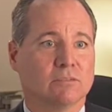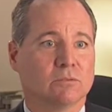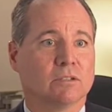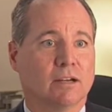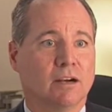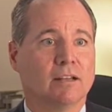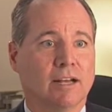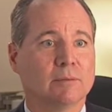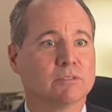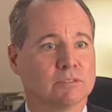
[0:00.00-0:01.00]
were all
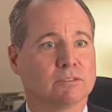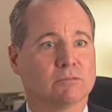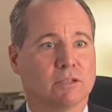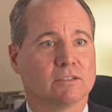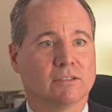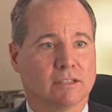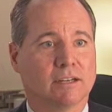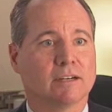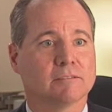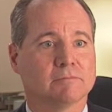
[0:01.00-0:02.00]
options to render the
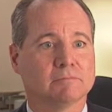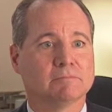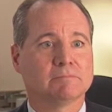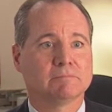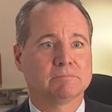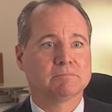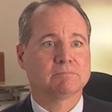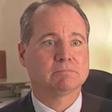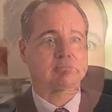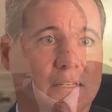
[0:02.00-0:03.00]
care.
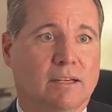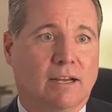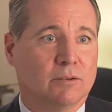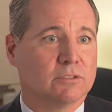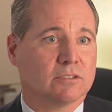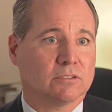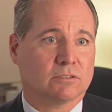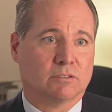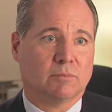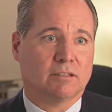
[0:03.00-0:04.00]
I was
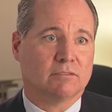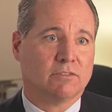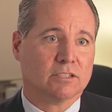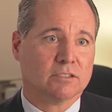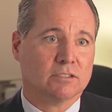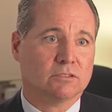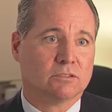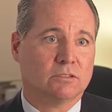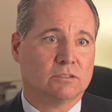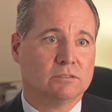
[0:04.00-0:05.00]
concerned about infection
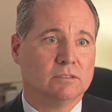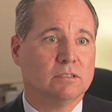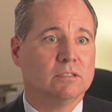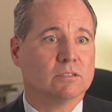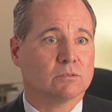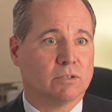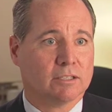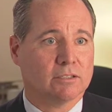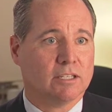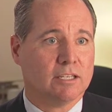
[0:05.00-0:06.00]
control,
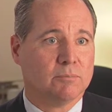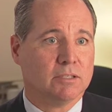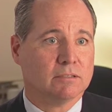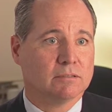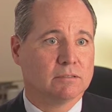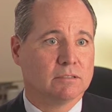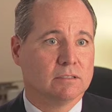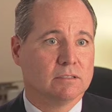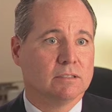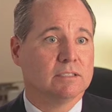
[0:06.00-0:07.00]
record keeping,
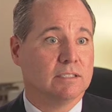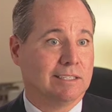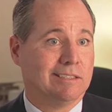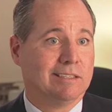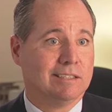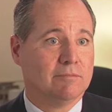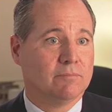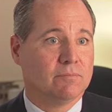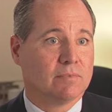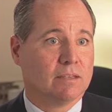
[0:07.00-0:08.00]
dignity,
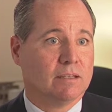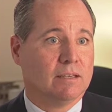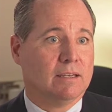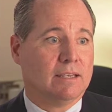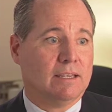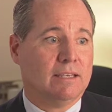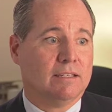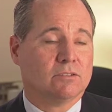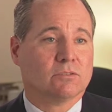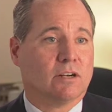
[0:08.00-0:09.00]

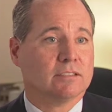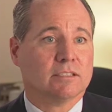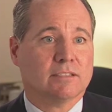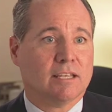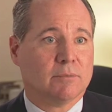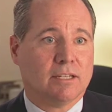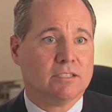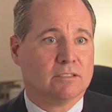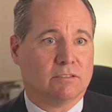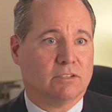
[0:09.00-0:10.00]
and
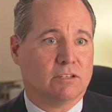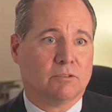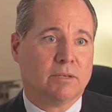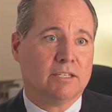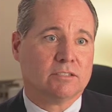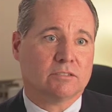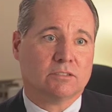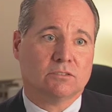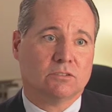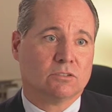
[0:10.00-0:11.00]
cross-contamination of the other patients,
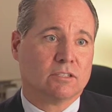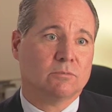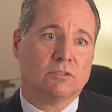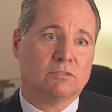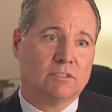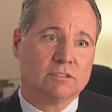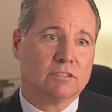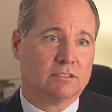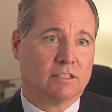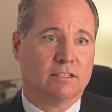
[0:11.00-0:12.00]
because usually when you visit
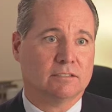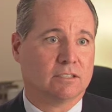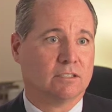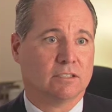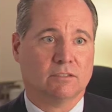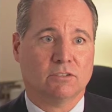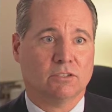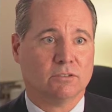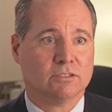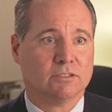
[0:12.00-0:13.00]
a site as a caregiver, you
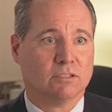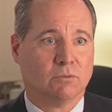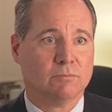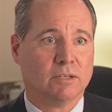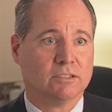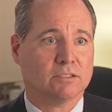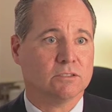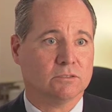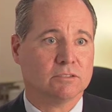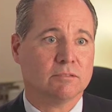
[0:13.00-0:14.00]
don't just see one patient,
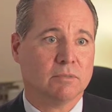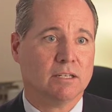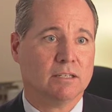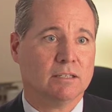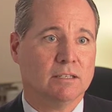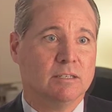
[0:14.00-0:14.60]
you see many.